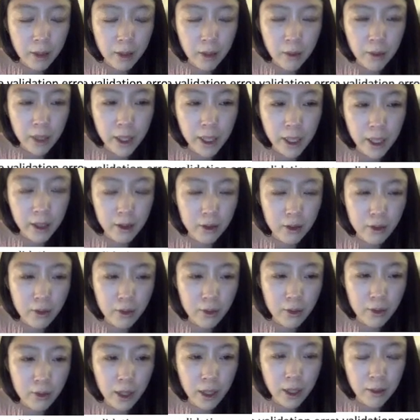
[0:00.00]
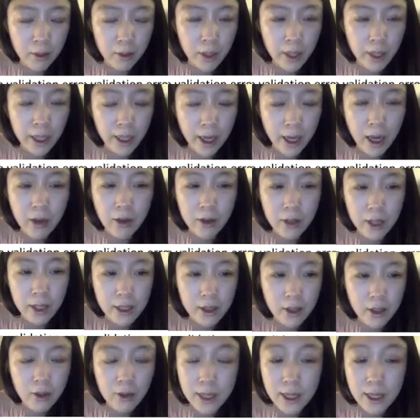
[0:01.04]
we can
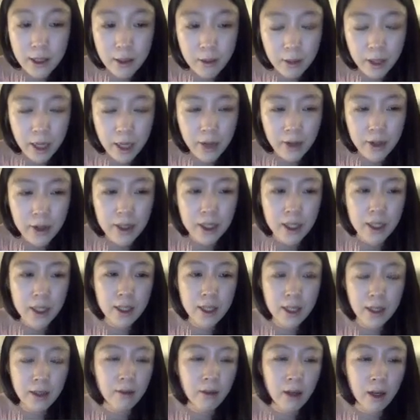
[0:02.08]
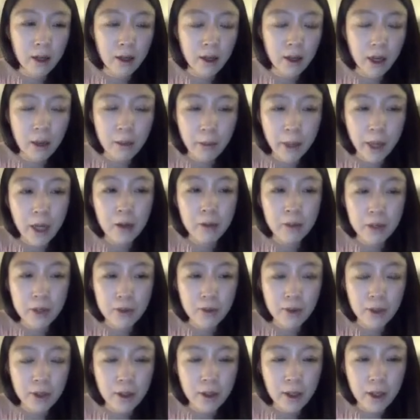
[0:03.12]
calculate cosine similarities and compare
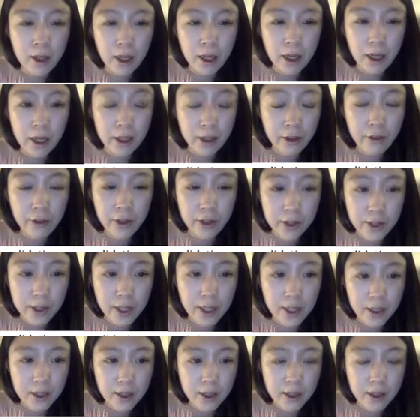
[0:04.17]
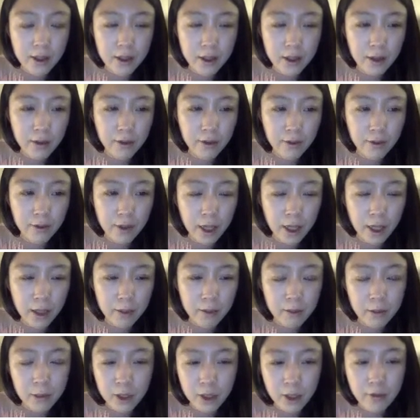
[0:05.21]
between different sentences of
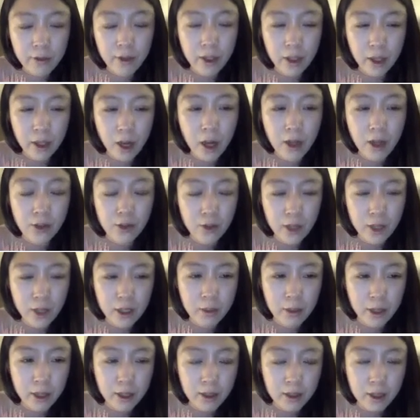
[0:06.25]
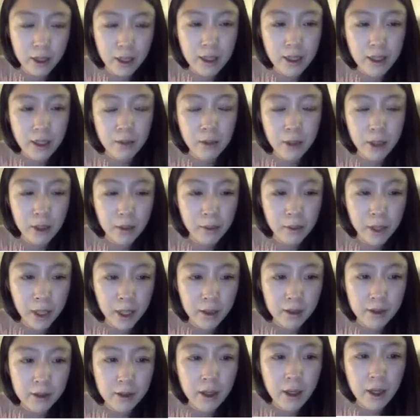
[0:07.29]
different construct, but similar
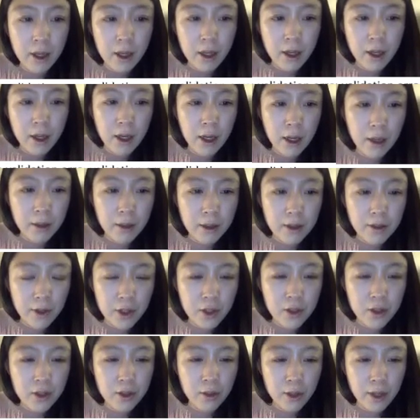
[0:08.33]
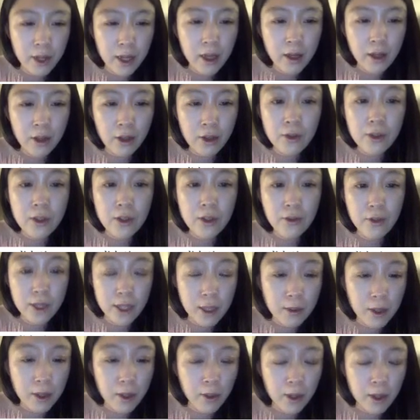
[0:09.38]
meanings. These features were then used for
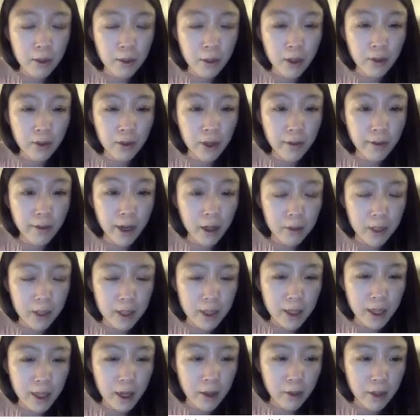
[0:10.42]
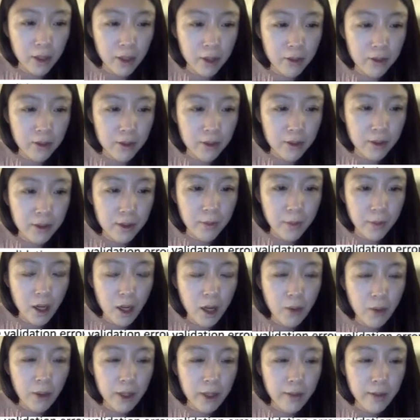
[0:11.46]
subsequent model development that we used.
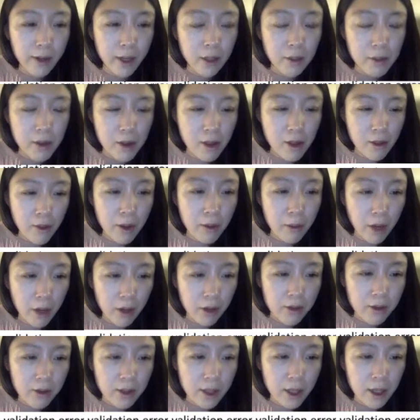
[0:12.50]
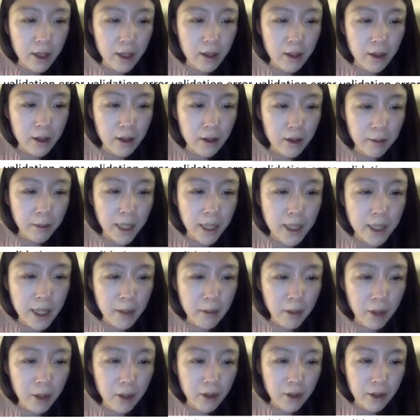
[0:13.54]
We developed the 3 models. The
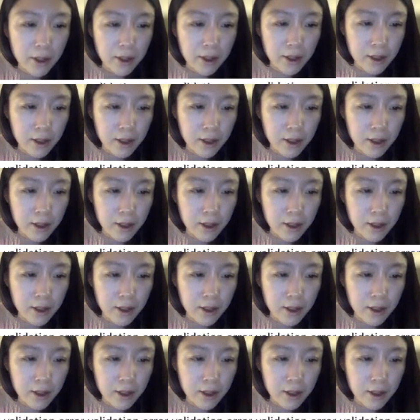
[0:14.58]
baseline model is a